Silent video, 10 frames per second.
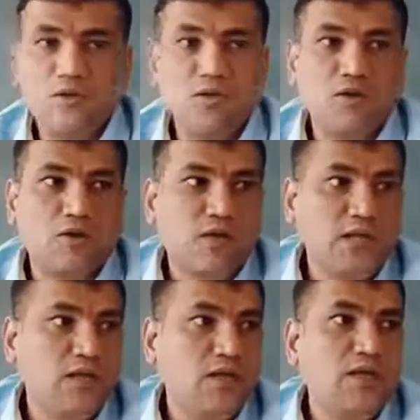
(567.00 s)
Okay,
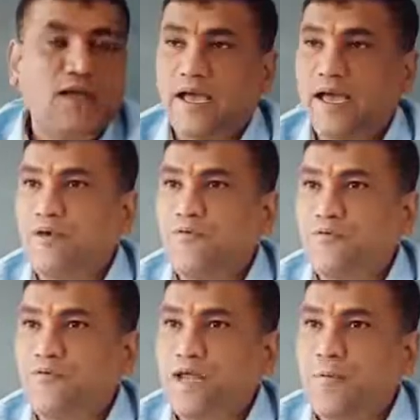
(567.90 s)
and
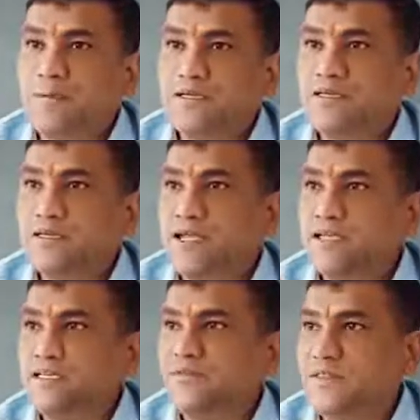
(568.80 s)

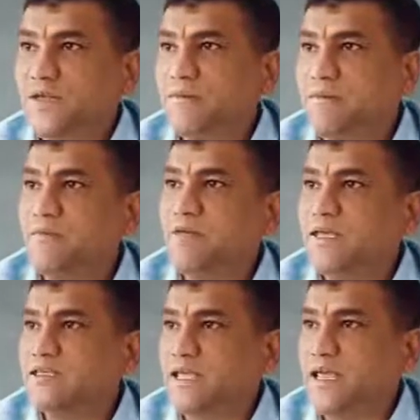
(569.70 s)
50% of them
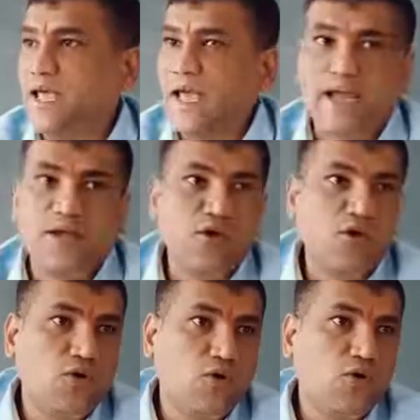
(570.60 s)
is a
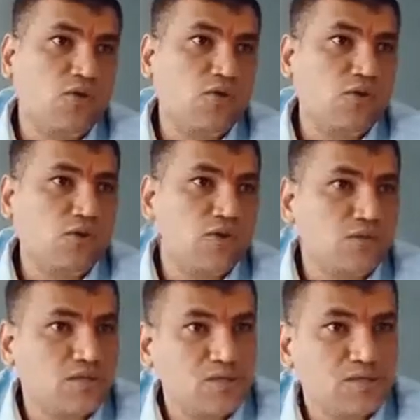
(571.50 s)
androsperms
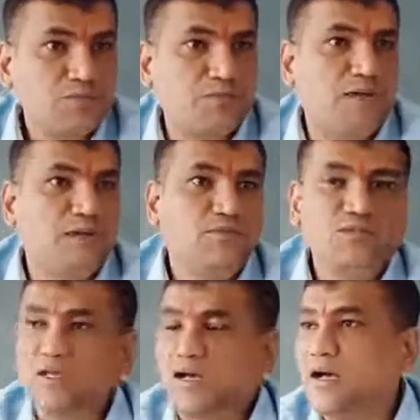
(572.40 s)

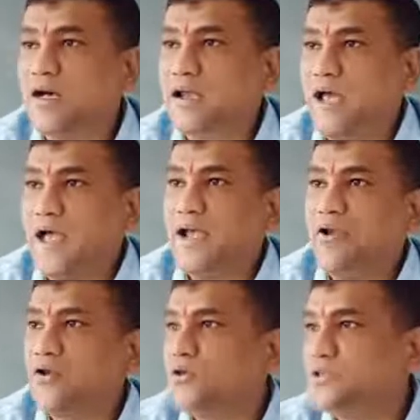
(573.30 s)
or
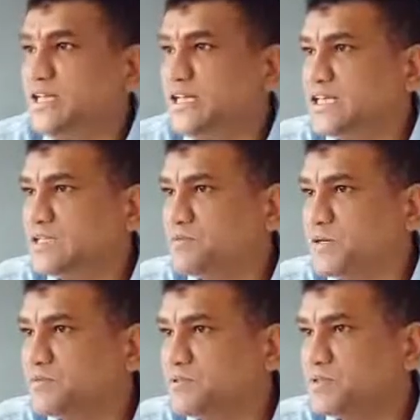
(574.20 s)
androgenic
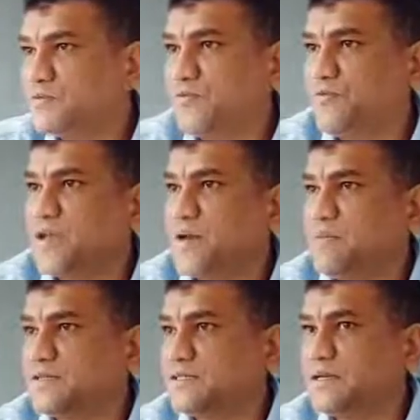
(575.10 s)
sperms,
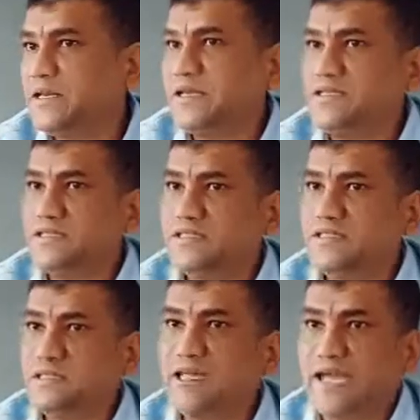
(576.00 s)
50% is
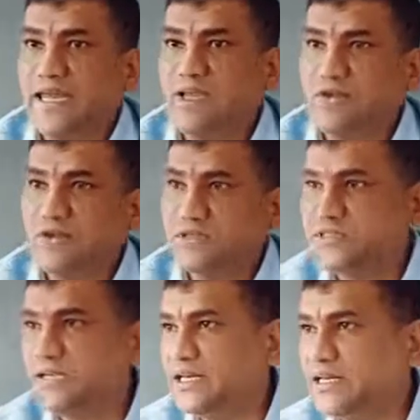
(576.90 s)

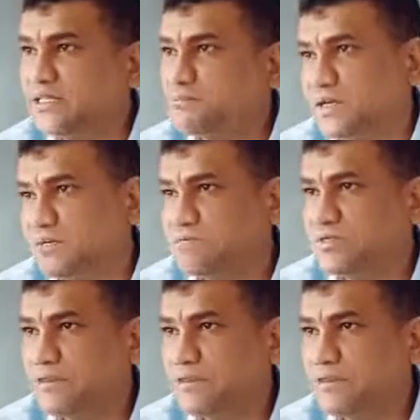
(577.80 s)
gynogenic sperms.